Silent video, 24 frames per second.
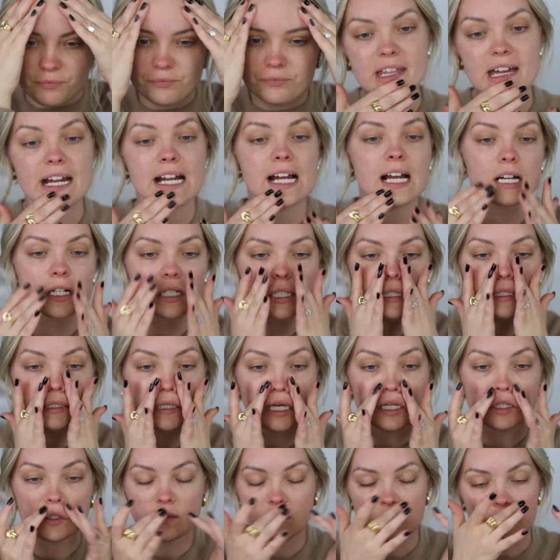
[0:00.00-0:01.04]
That actually
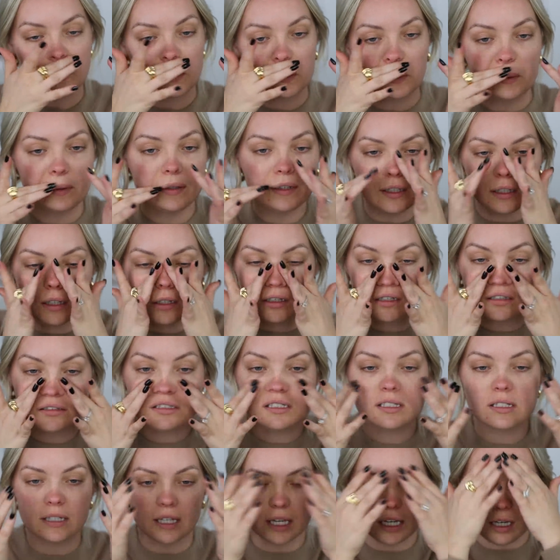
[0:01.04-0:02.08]
does feel really good on the
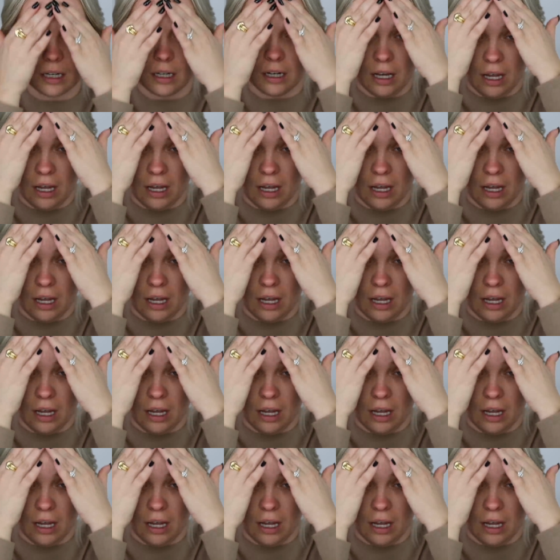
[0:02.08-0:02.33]
skin.